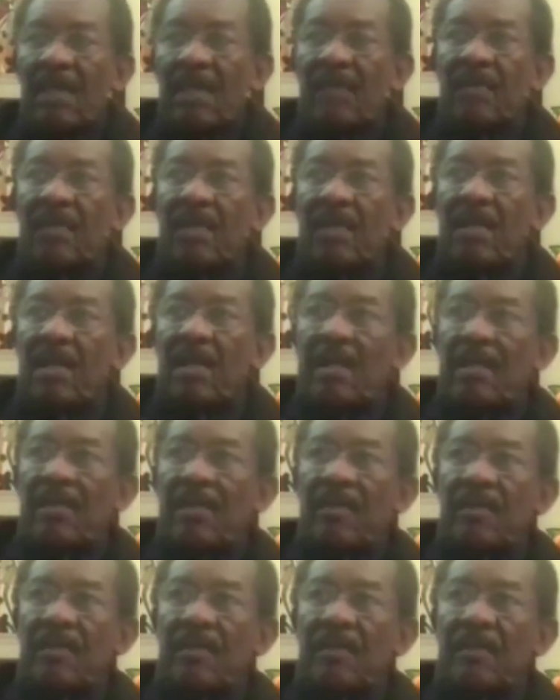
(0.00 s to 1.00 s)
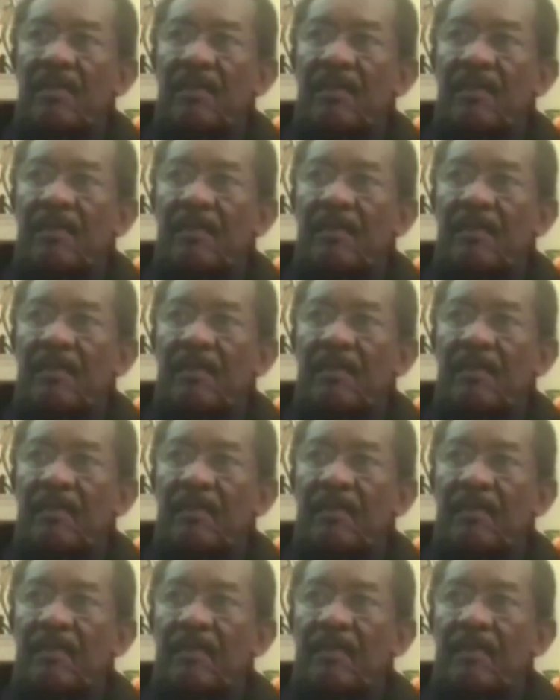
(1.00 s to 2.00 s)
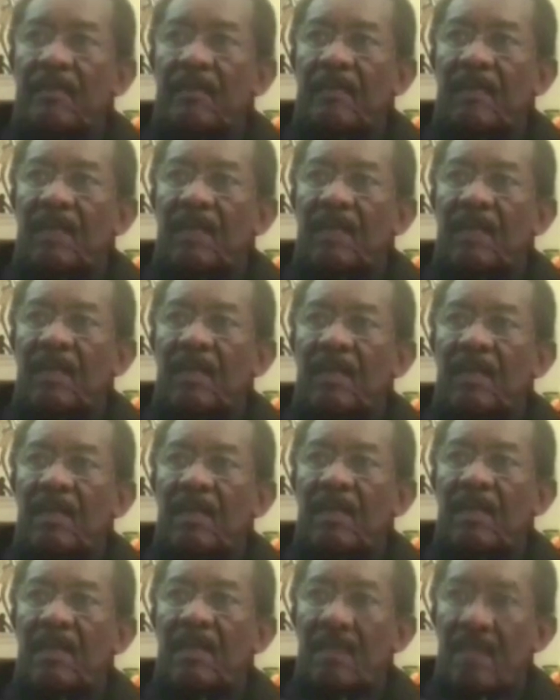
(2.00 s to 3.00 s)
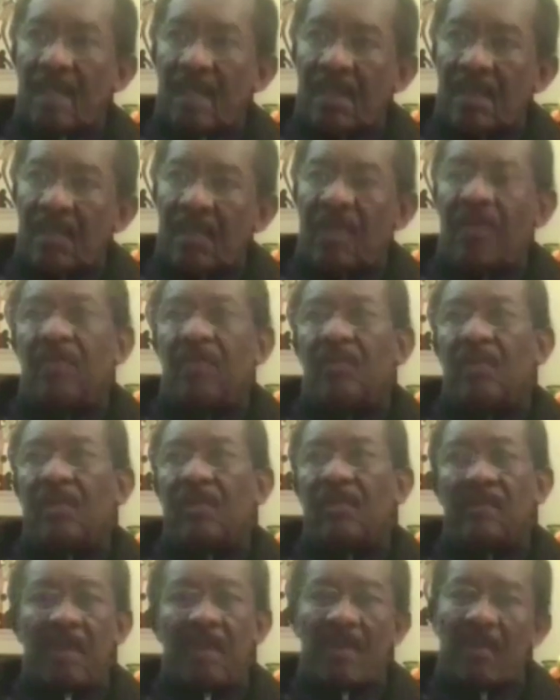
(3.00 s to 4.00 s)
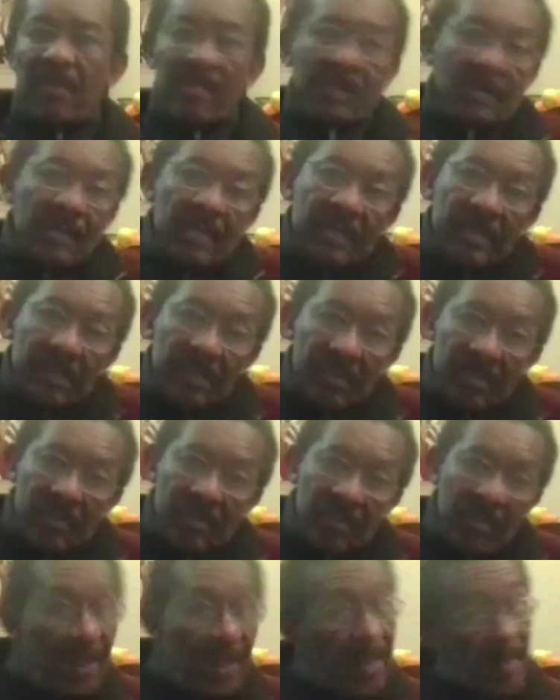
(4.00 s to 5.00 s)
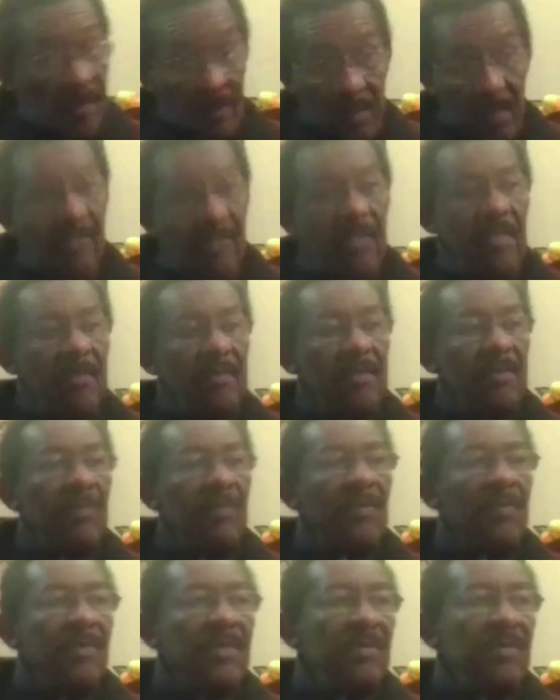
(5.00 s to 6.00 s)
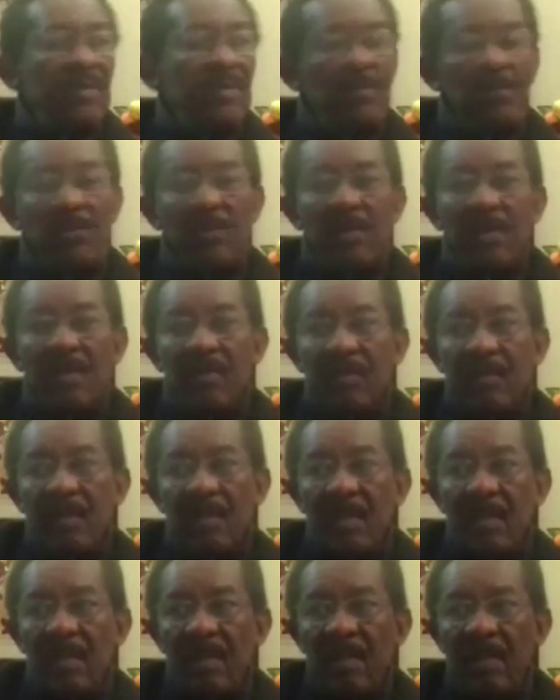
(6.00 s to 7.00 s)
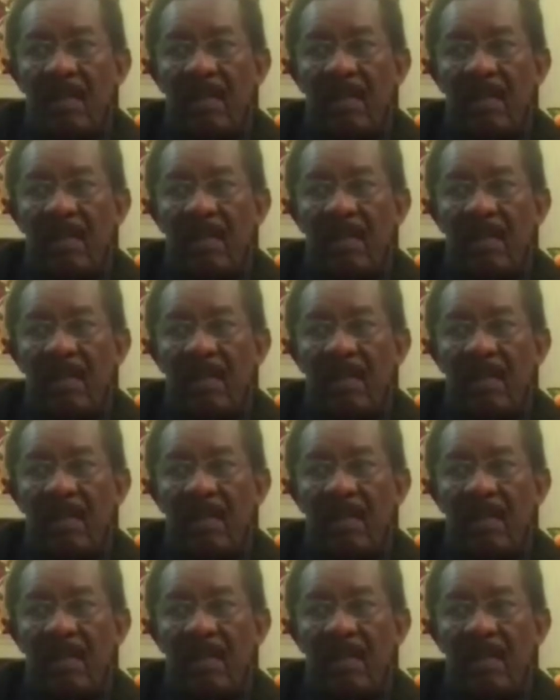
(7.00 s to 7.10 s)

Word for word: After college, he again he went to work for government, letting you know. And again, he, he was made revenue uh,